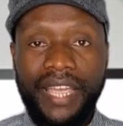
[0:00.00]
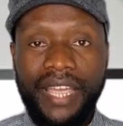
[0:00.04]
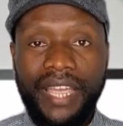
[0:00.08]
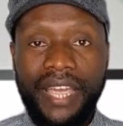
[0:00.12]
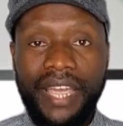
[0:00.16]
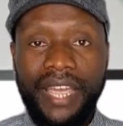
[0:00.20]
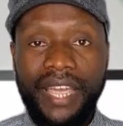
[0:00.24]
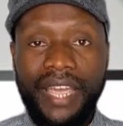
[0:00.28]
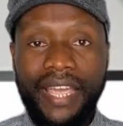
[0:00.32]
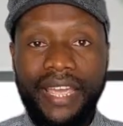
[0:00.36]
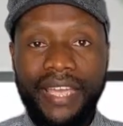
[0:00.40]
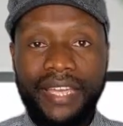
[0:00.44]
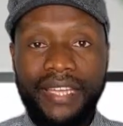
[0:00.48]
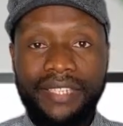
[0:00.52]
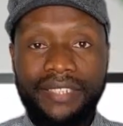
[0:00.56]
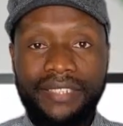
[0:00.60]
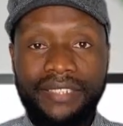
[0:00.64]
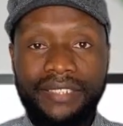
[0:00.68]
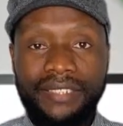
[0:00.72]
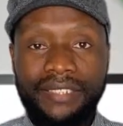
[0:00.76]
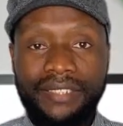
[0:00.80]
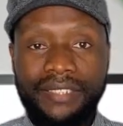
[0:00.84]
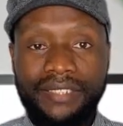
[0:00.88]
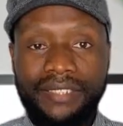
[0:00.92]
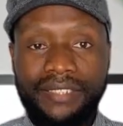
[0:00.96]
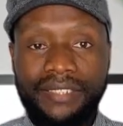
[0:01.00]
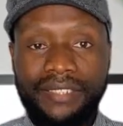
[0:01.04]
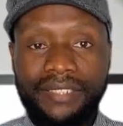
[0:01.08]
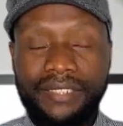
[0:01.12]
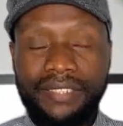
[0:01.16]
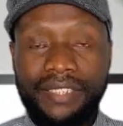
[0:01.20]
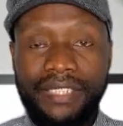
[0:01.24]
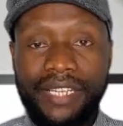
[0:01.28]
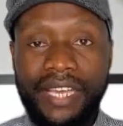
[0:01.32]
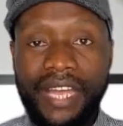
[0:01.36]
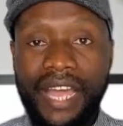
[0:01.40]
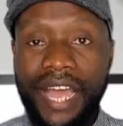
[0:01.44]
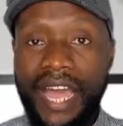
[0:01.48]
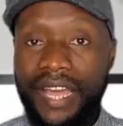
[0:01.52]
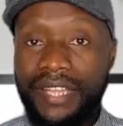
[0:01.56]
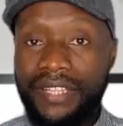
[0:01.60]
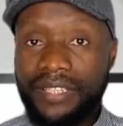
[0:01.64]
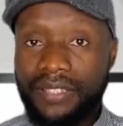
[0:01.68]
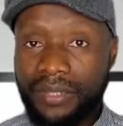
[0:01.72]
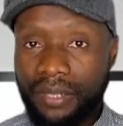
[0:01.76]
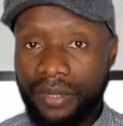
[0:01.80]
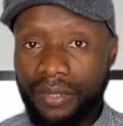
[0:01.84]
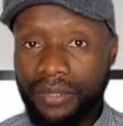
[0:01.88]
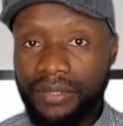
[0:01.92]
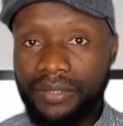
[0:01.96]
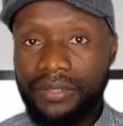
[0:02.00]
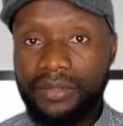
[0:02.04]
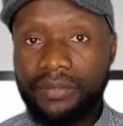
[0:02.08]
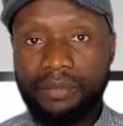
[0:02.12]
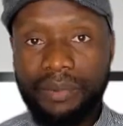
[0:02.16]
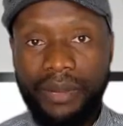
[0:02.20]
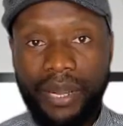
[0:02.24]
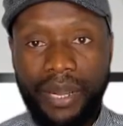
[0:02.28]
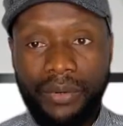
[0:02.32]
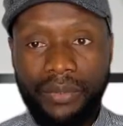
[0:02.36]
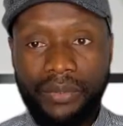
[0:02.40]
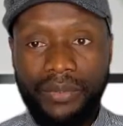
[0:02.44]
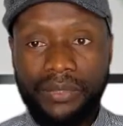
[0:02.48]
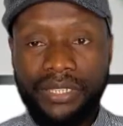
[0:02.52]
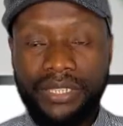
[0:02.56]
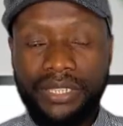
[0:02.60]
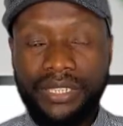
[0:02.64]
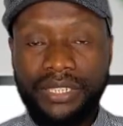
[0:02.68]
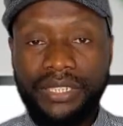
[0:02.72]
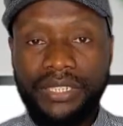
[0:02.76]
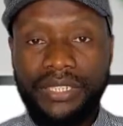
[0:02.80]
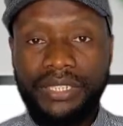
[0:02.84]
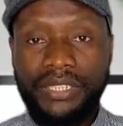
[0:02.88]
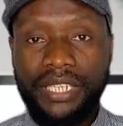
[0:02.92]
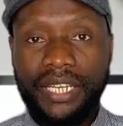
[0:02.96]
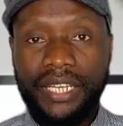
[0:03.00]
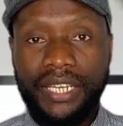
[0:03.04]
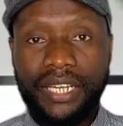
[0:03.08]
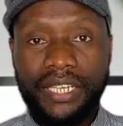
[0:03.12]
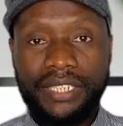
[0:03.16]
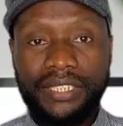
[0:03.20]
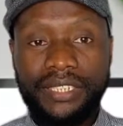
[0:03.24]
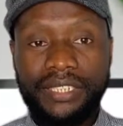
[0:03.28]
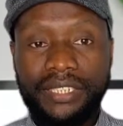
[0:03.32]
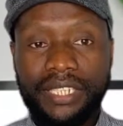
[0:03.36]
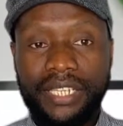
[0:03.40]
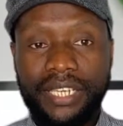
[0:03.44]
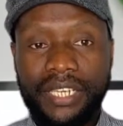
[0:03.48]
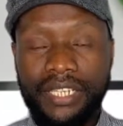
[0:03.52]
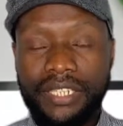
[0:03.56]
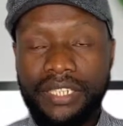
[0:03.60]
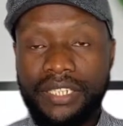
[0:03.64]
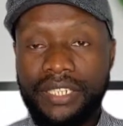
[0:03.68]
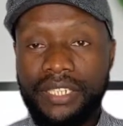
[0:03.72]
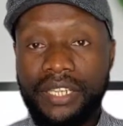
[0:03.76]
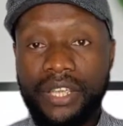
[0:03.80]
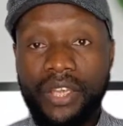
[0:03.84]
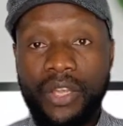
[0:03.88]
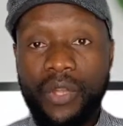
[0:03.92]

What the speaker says: and I talked about it and I said,